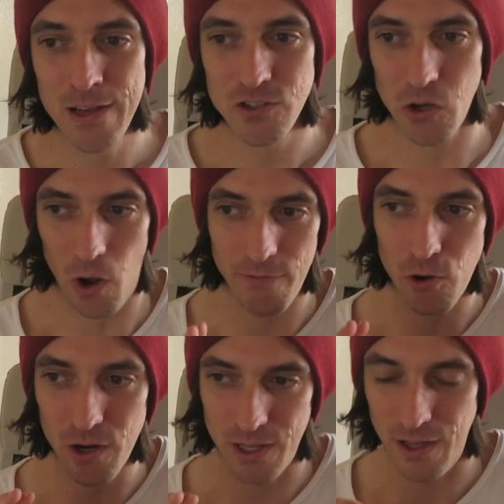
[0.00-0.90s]
So I've
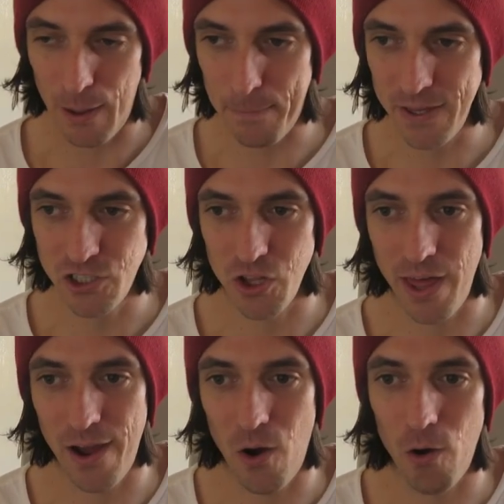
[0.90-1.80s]
got a picture
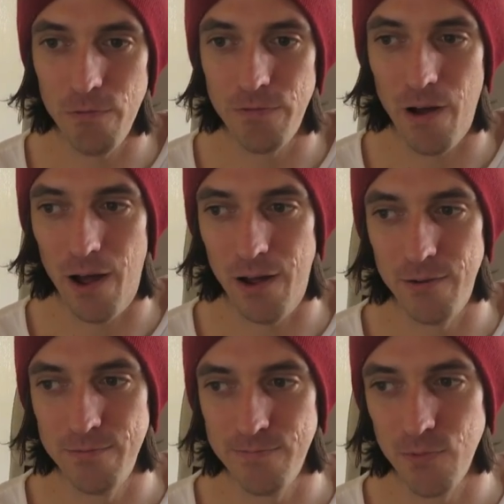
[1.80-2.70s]
there of
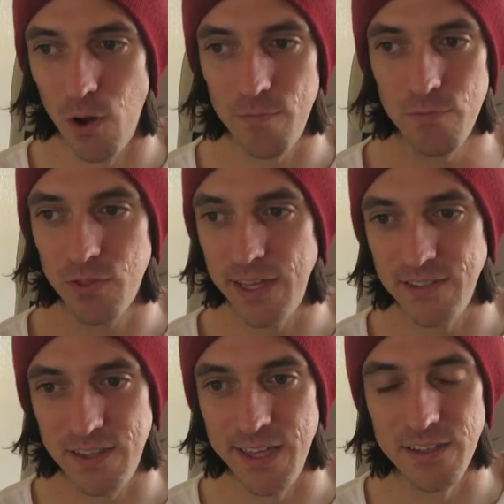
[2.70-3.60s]

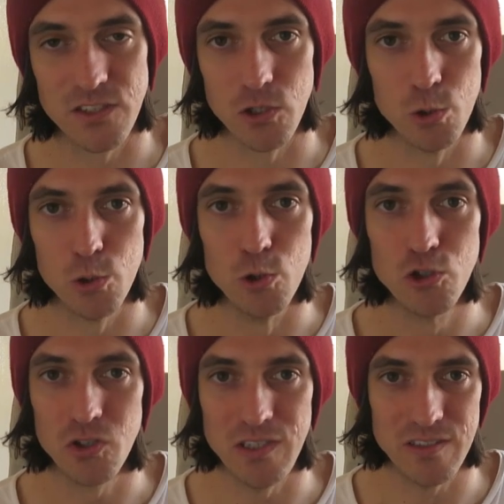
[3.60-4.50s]
these things that you
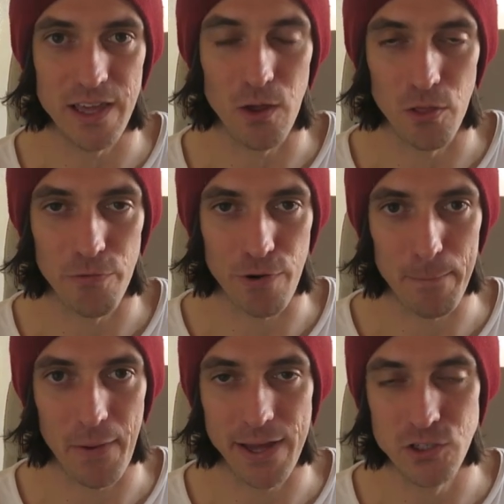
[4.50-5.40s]
usually see on the
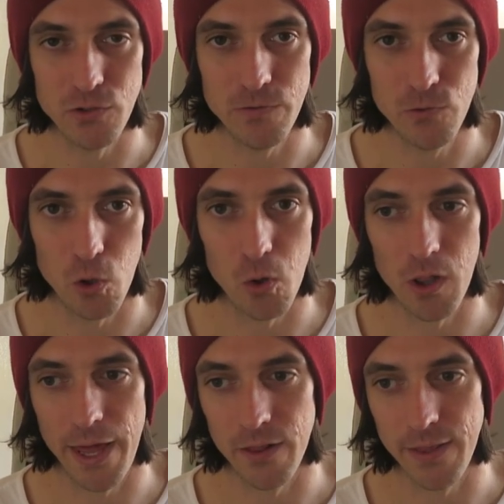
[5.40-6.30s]
front page of
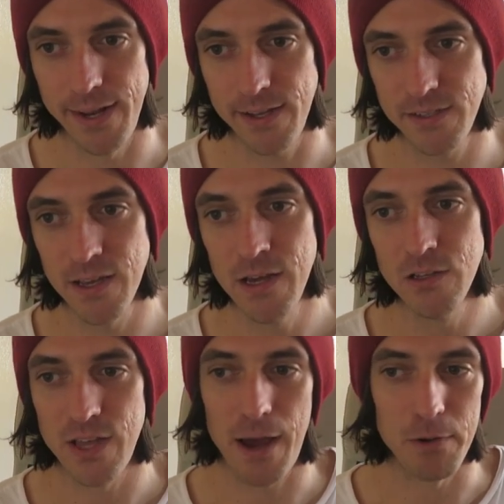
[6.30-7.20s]
Google Analytics.
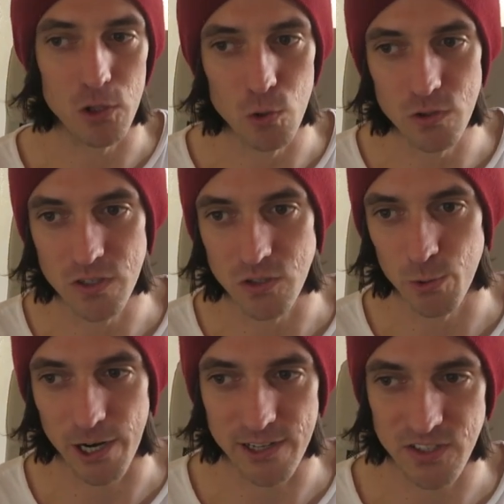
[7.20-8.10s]
So how many users
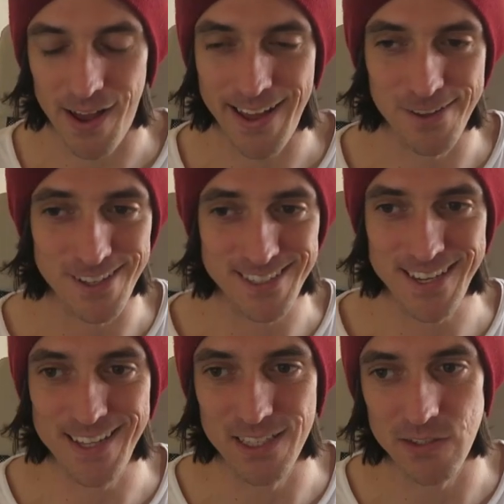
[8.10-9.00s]
were at a site, and you can
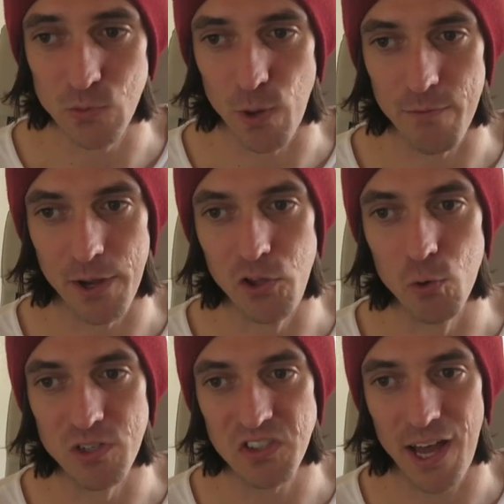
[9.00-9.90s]
see here, this is one of my
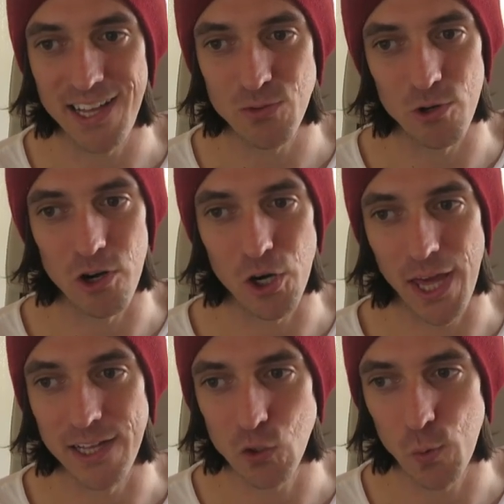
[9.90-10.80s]
newer sites where it
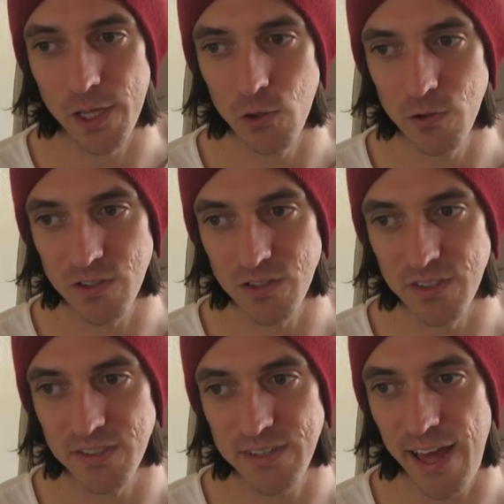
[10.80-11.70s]
only had 20 users
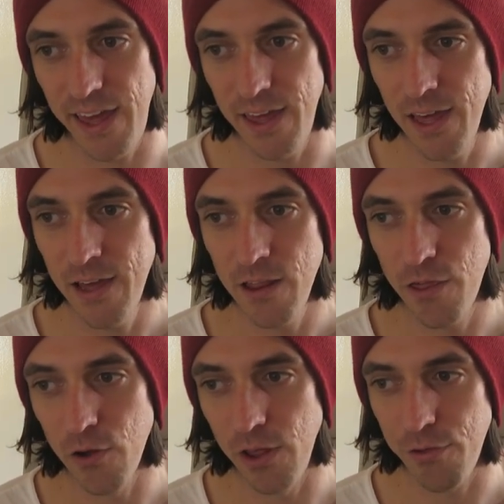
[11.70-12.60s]
this day,
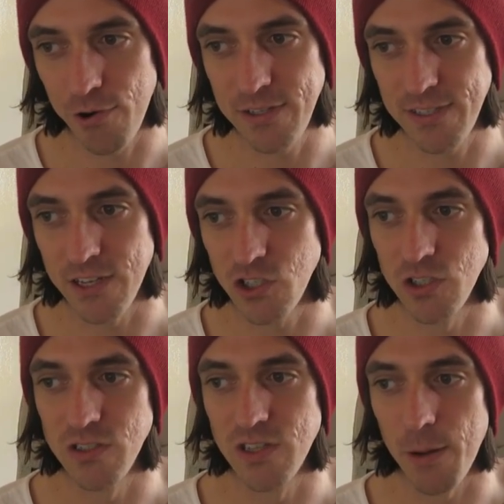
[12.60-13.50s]
33
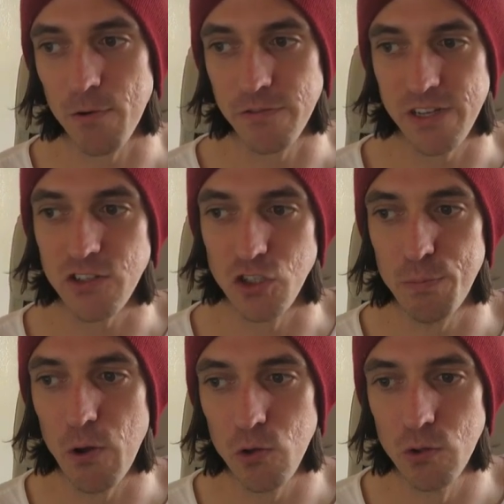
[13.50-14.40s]
sessions, number of sessions
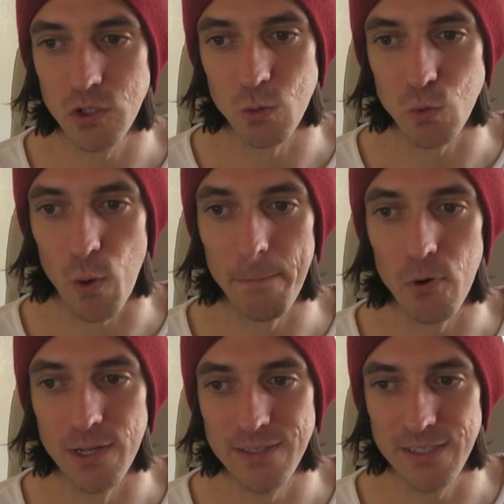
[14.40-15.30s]
per user was
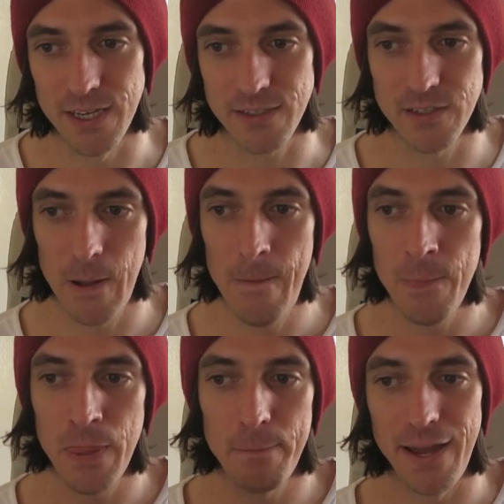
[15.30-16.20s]
1.6.
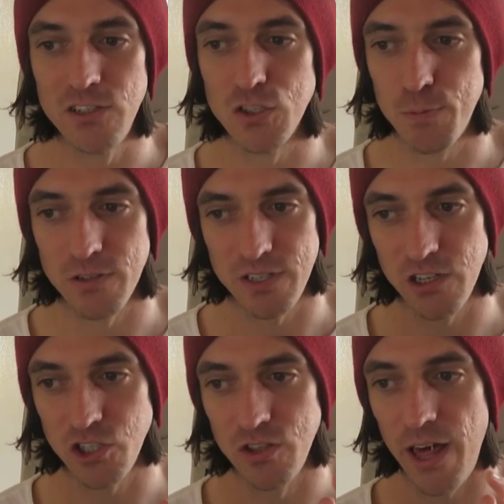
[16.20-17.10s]
Pages per
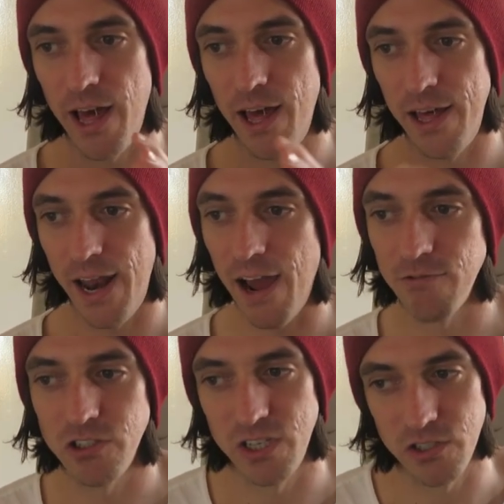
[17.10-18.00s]
session there, and
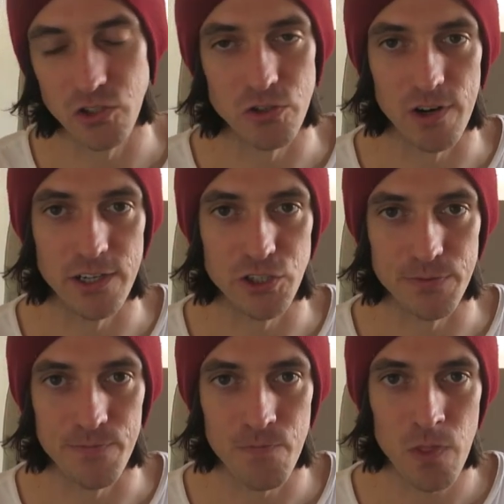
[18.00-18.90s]
average session
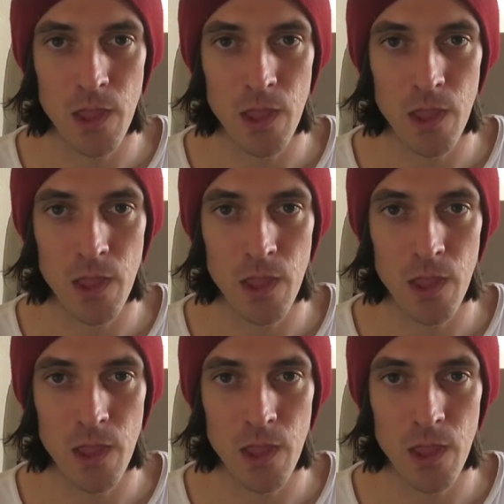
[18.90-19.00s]
duration.